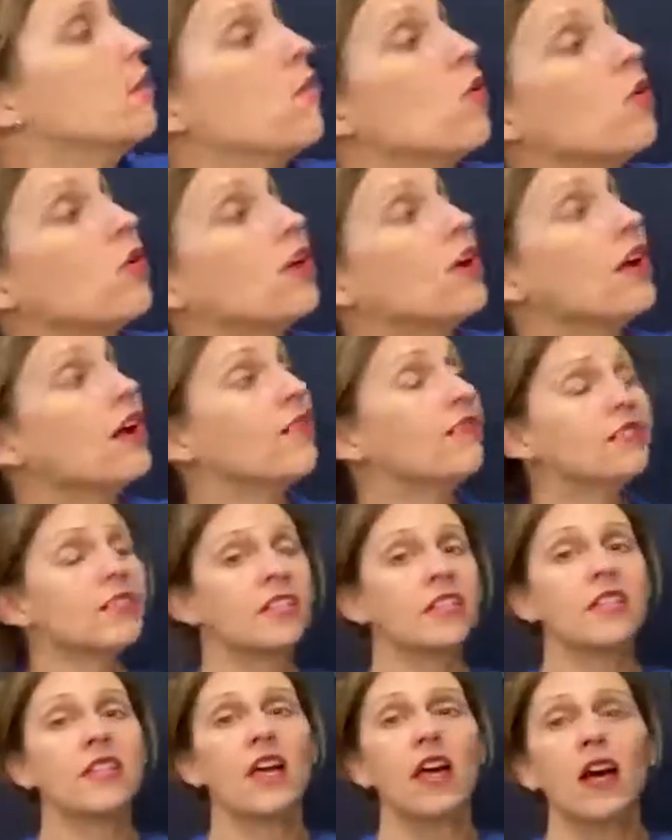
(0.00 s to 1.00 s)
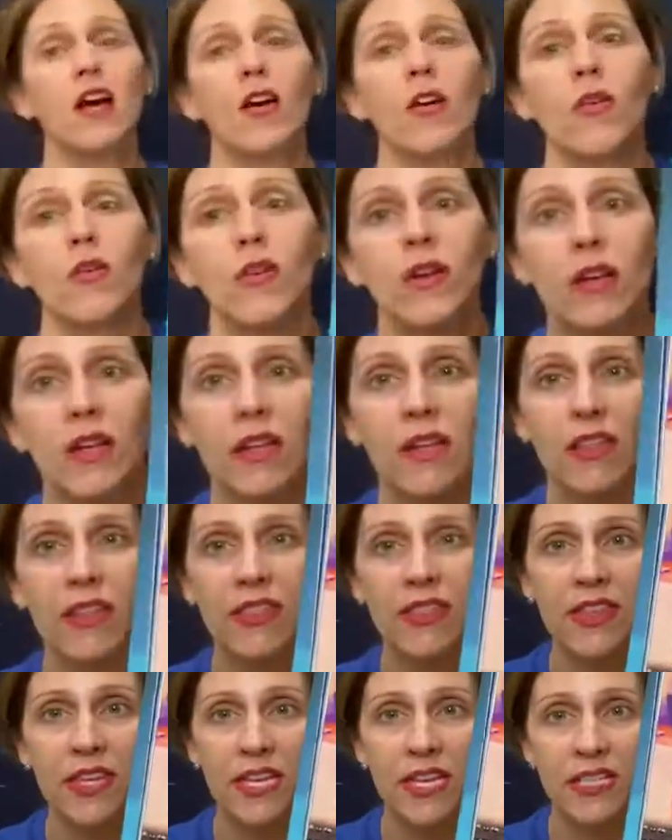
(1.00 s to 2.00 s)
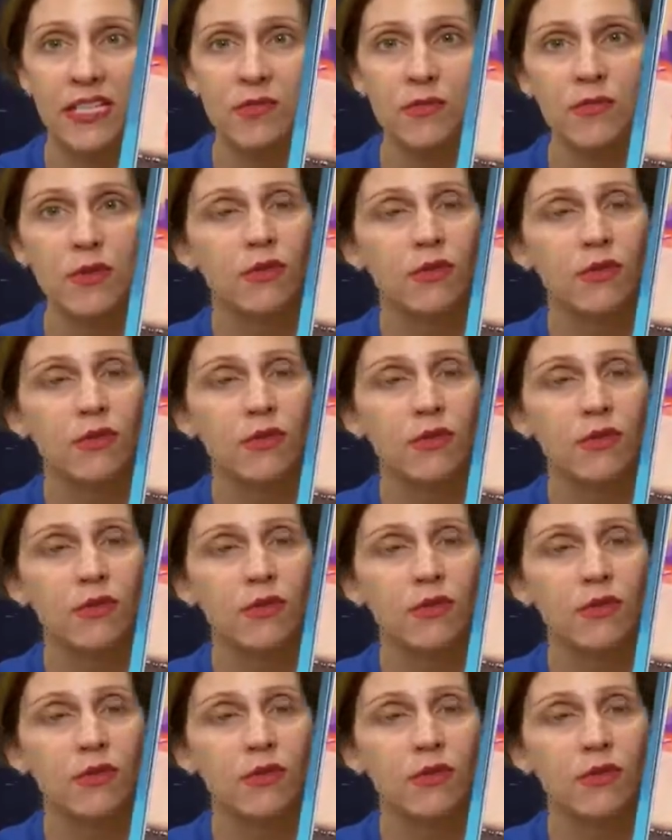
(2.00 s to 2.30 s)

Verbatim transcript: More often, though, things